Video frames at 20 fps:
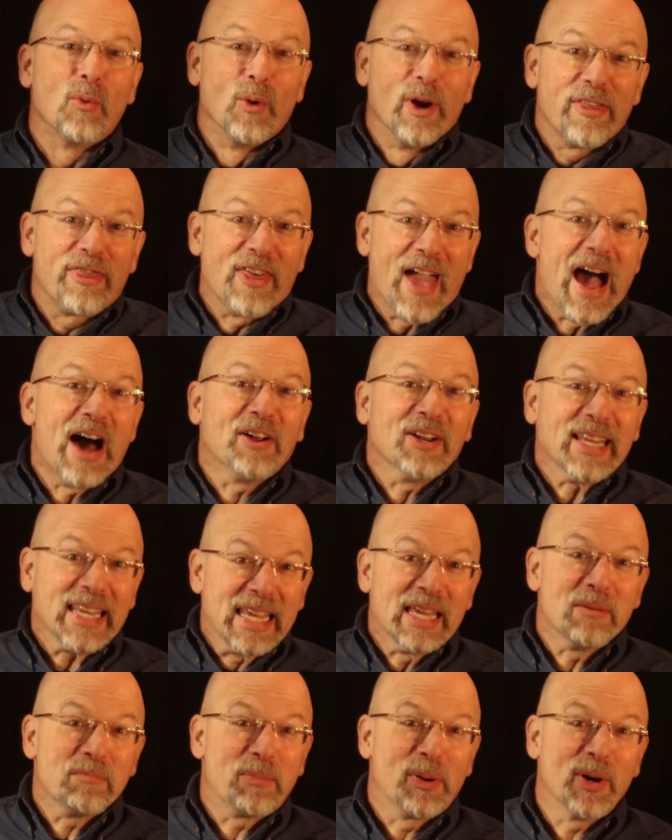Without
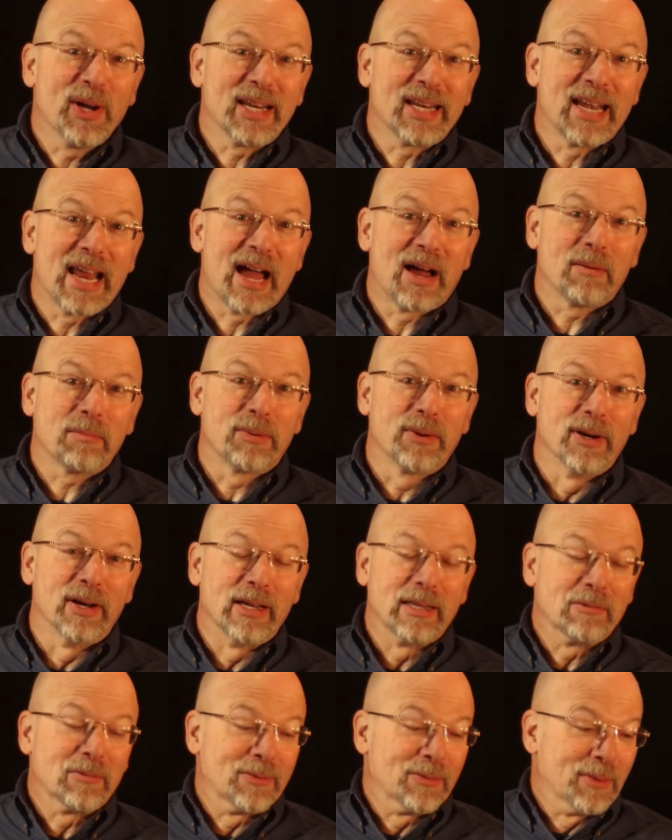input and
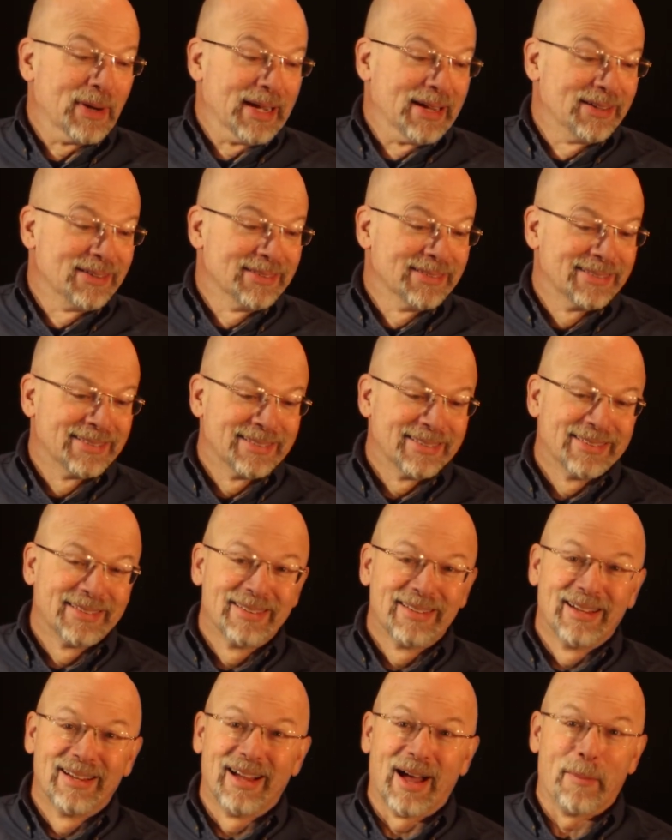output, well,
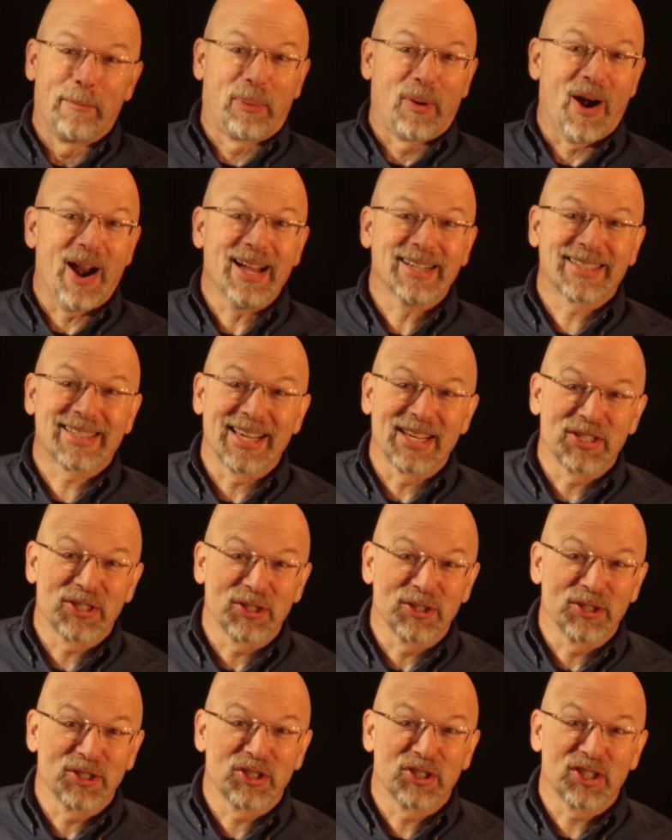a
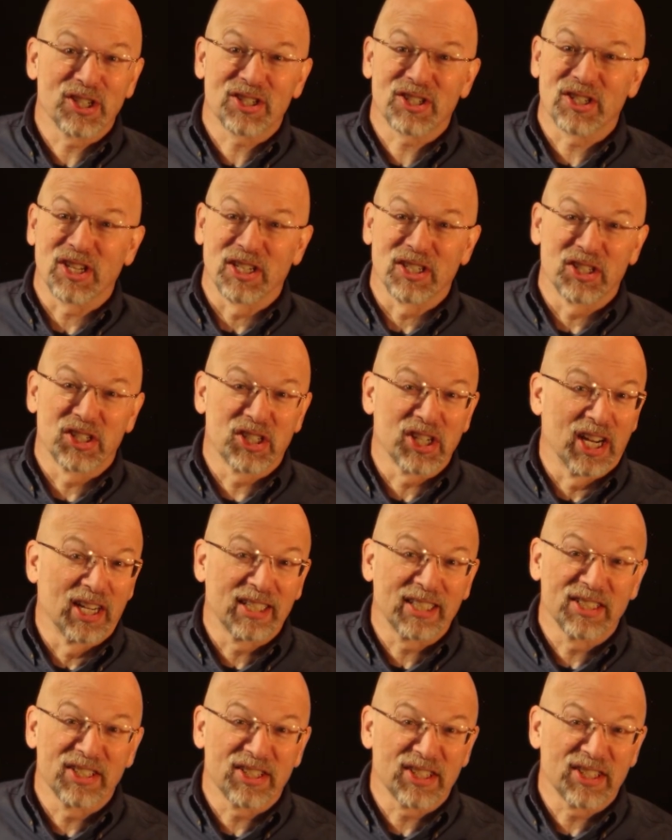processor's just a chunk